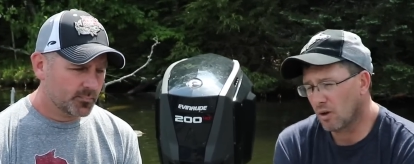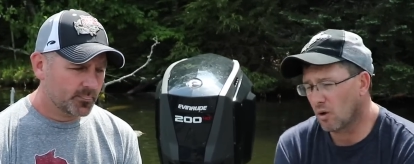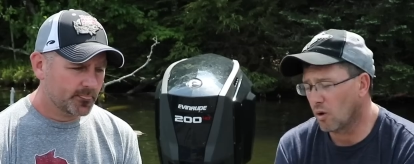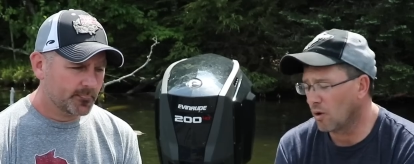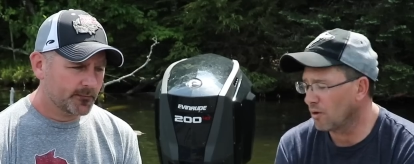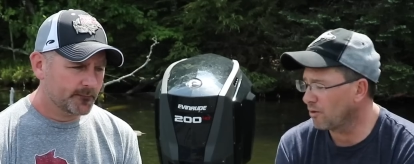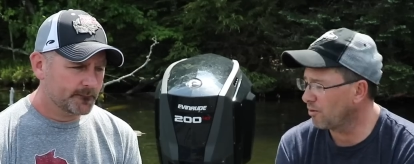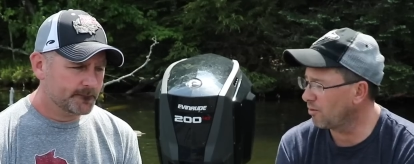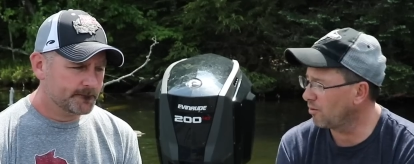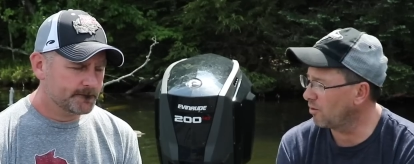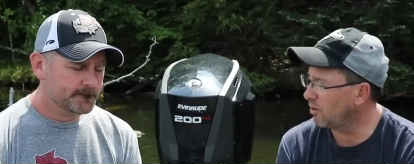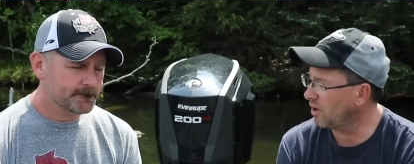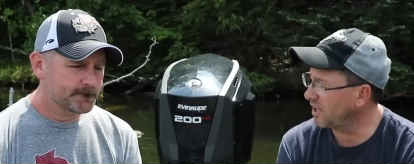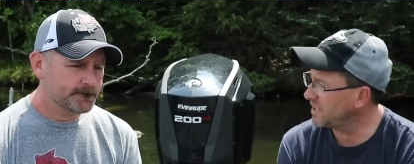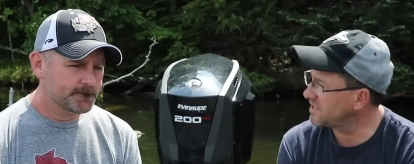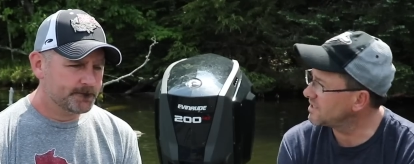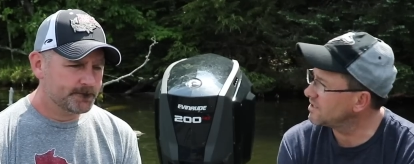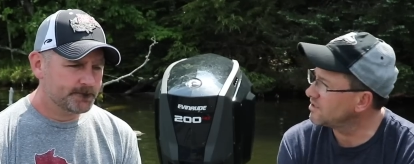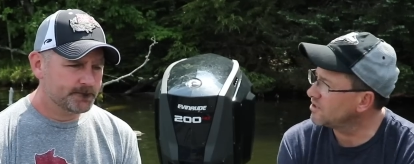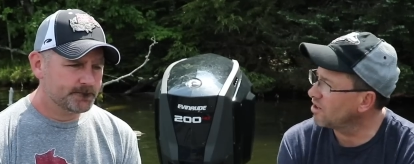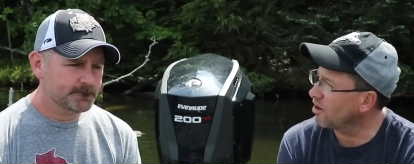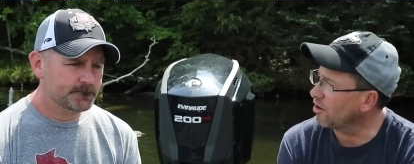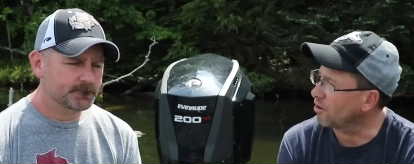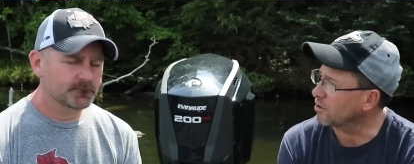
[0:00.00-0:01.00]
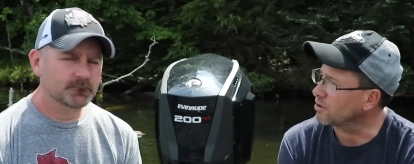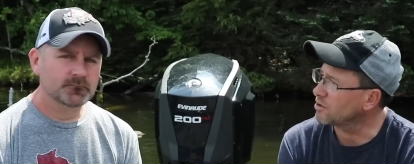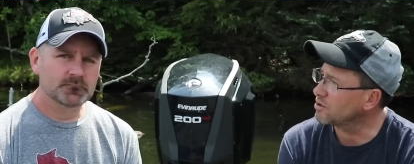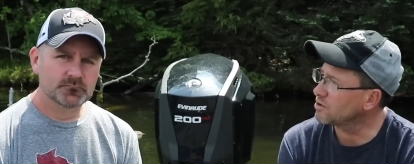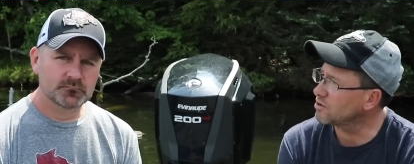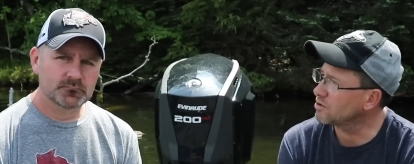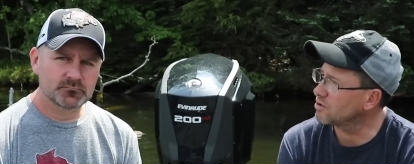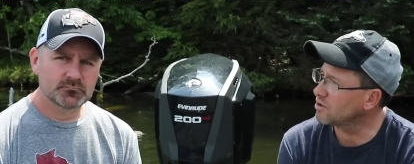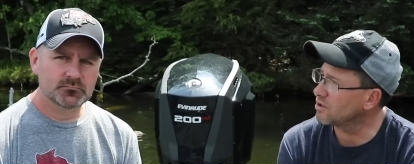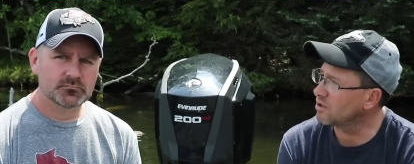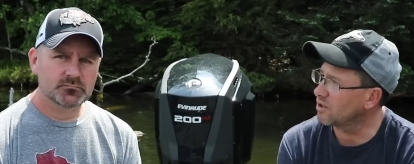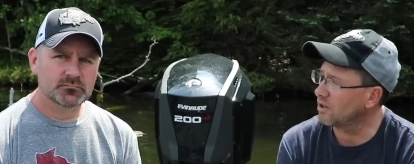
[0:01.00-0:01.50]
Speaker 1: go with lights and darks.
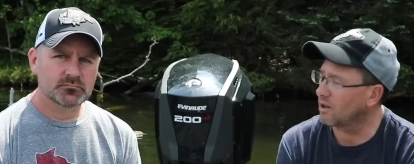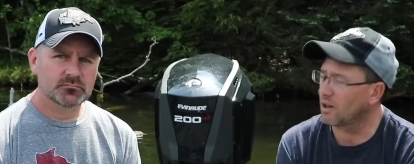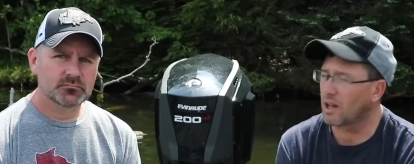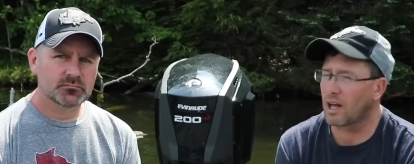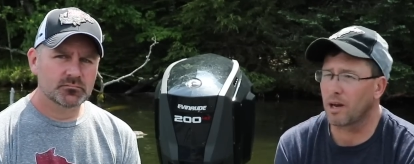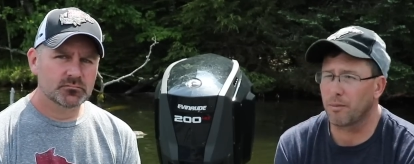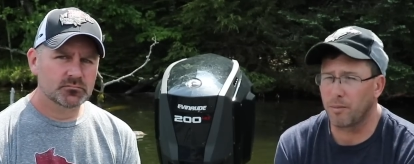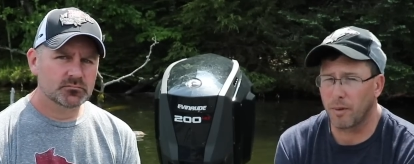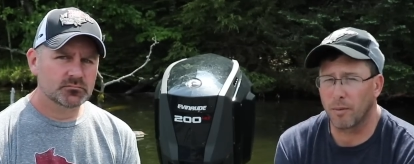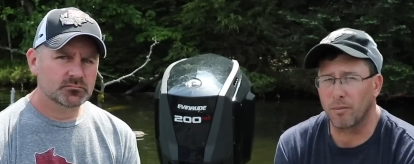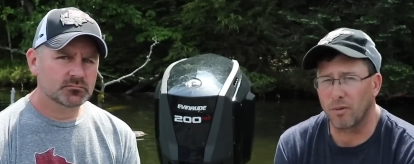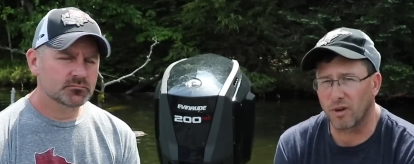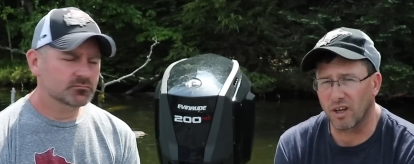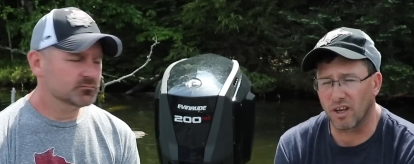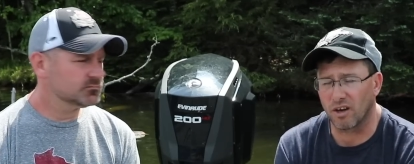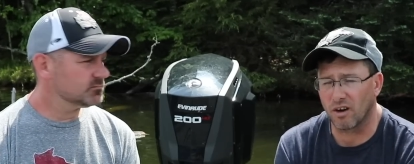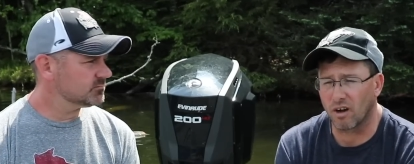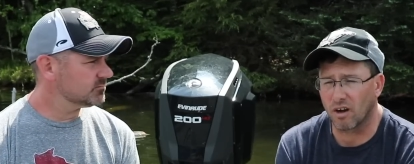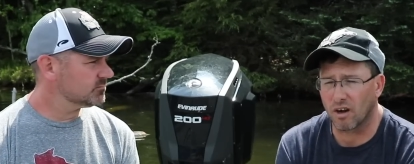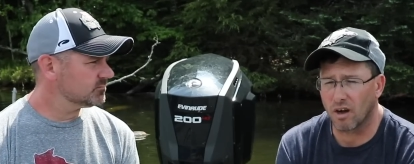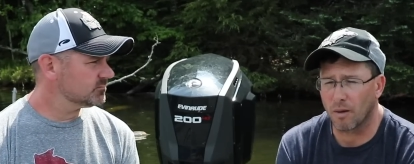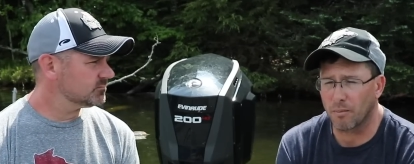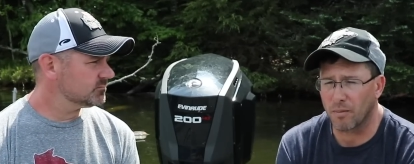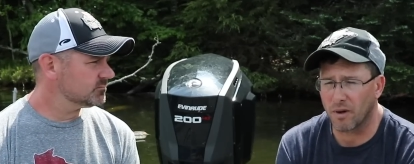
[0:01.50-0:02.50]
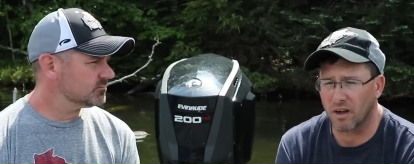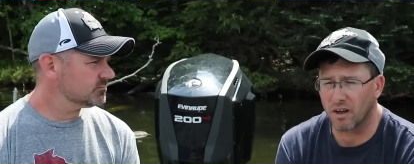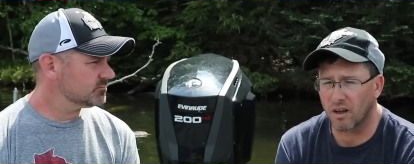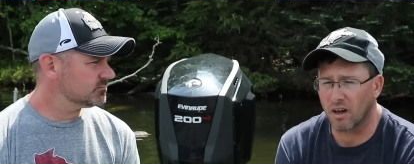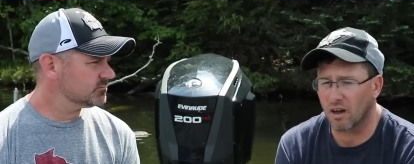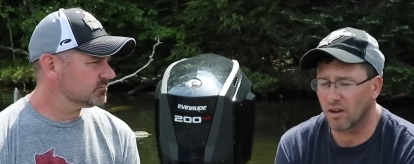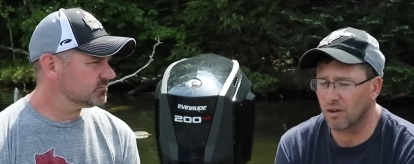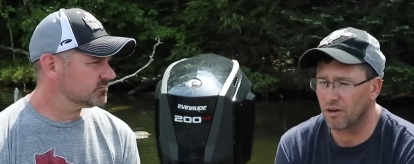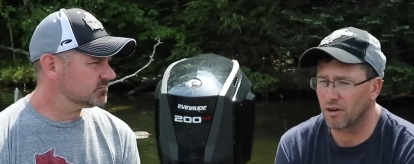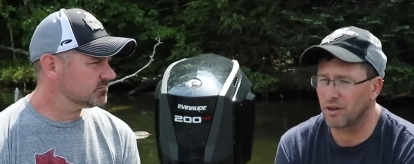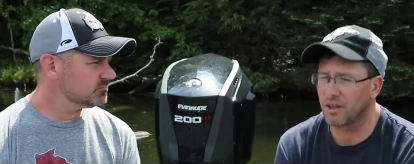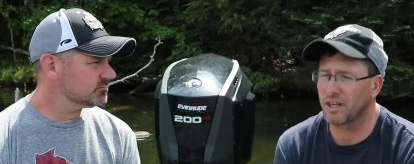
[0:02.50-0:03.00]
A lot of people get hung up on color,